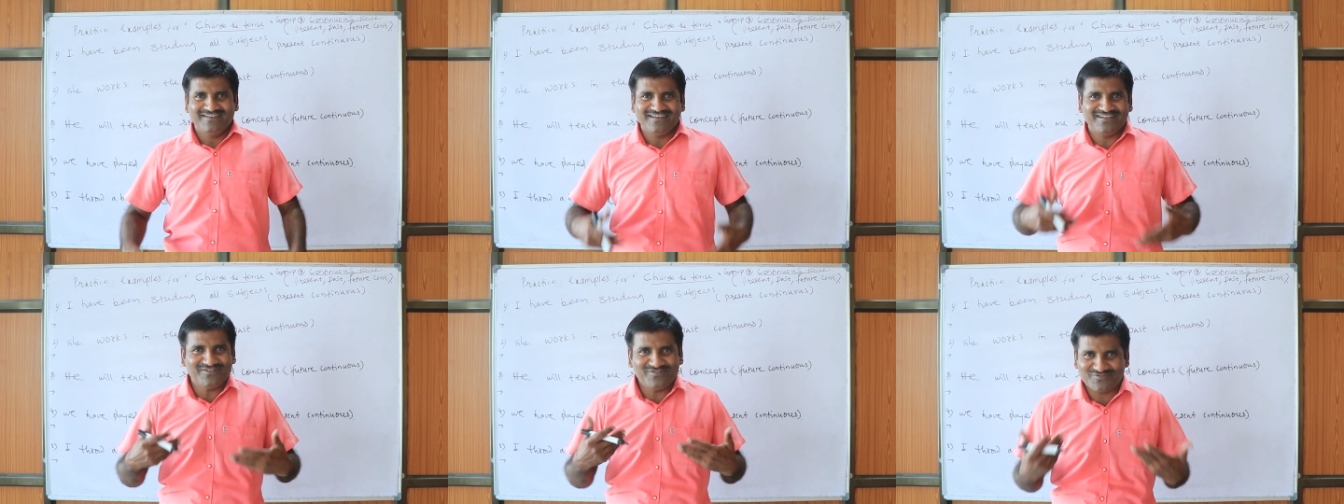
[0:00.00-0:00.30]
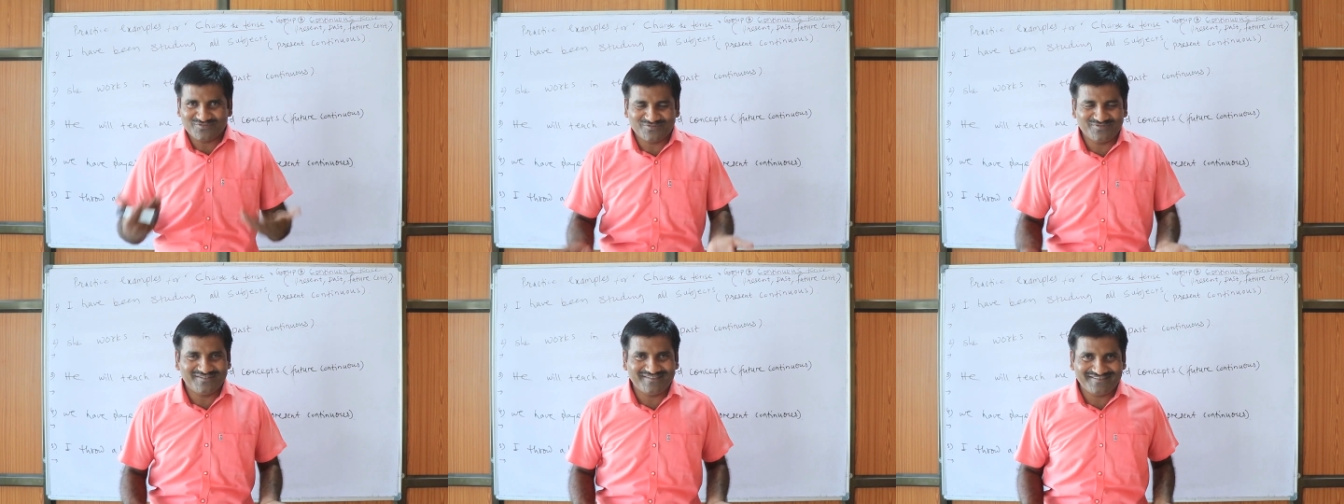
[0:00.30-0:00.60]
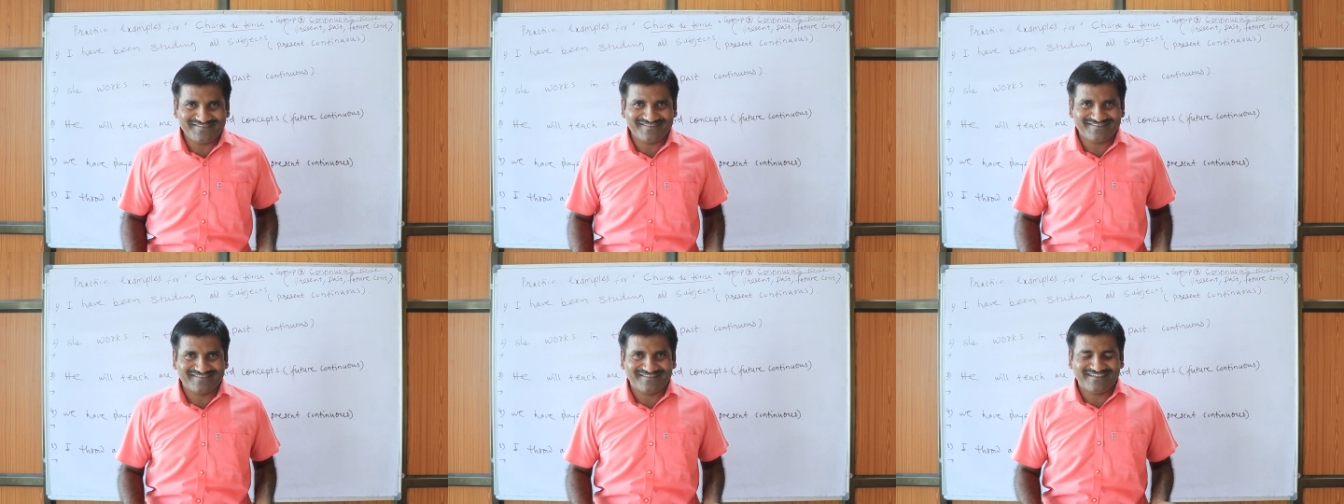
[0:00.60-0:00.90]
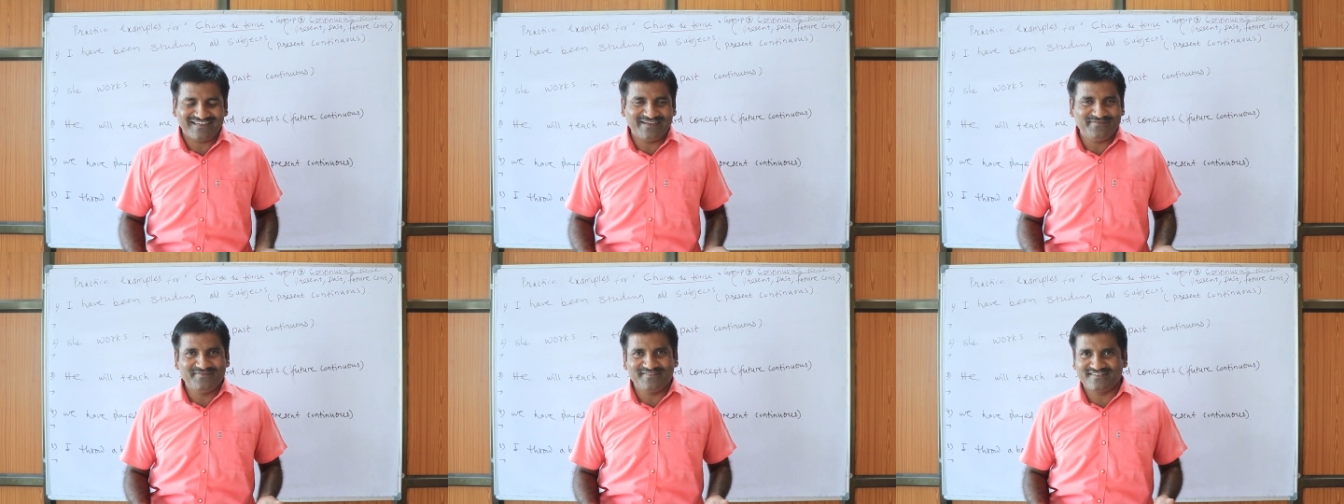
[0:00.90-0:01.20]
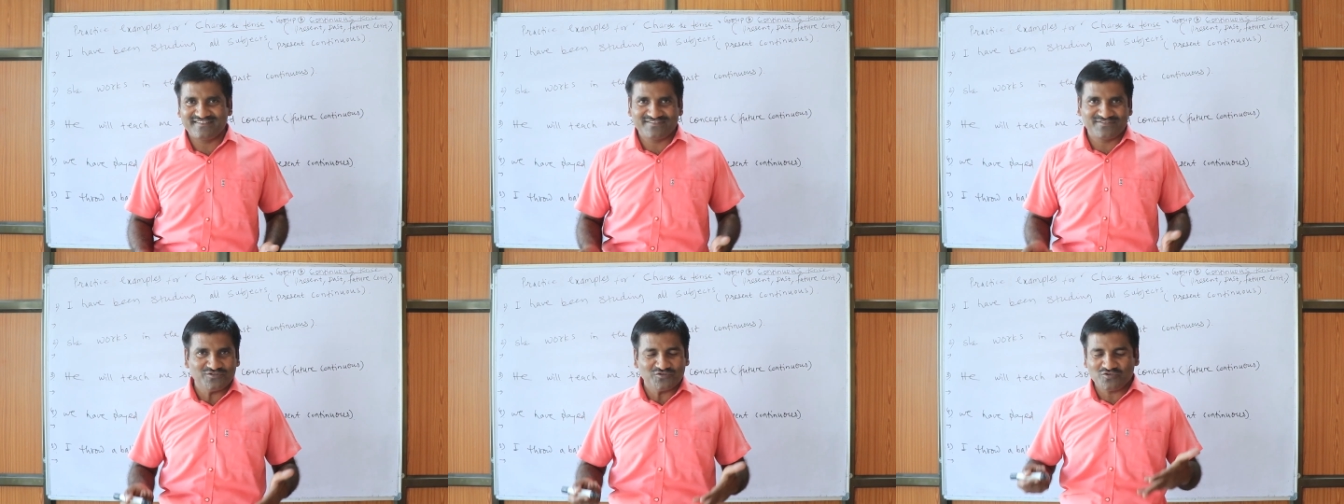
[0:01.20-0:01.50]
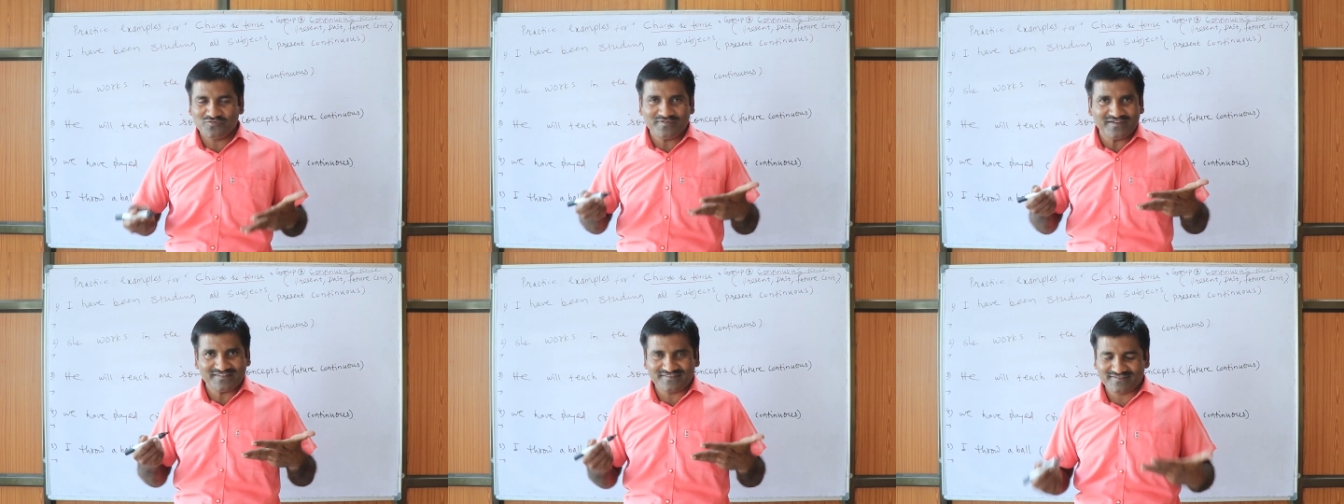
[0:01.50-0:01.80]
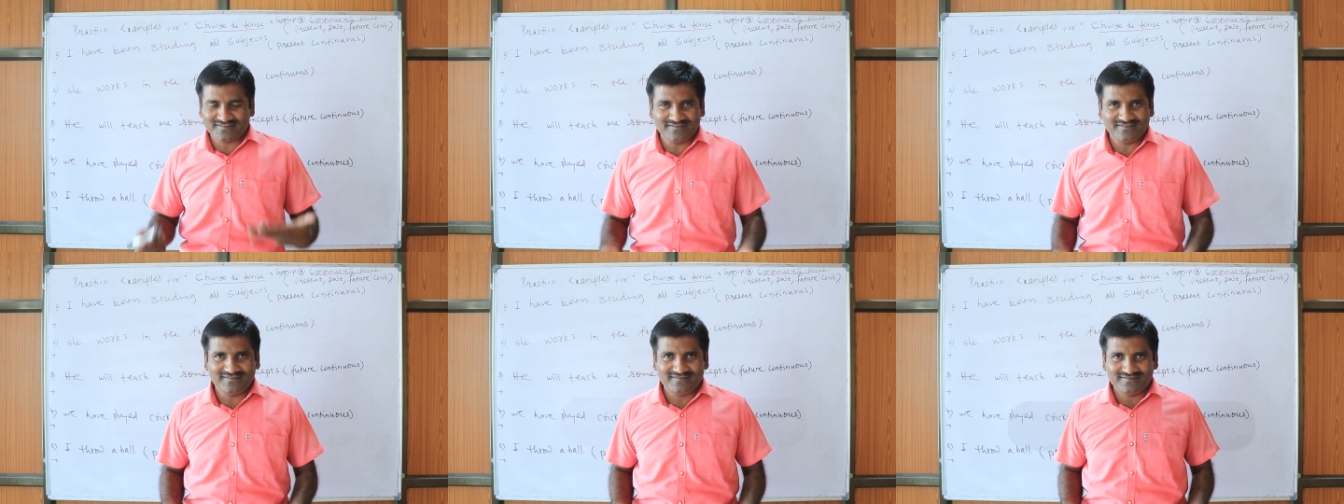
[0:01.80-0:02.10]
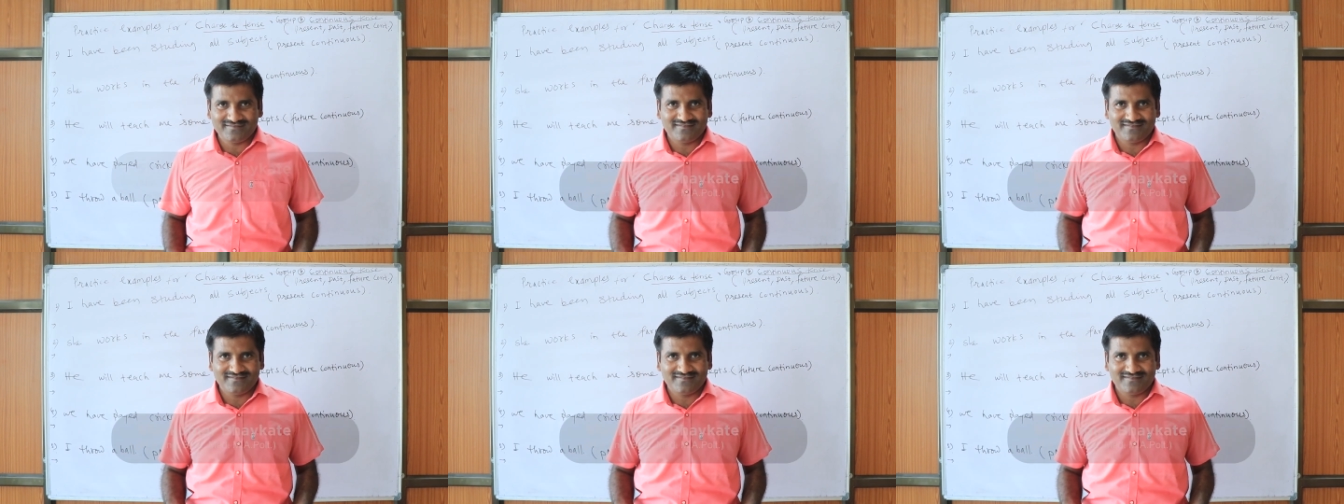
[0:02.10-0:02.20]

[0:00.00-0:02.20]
Hello students, I am Mr Shivkumar sir,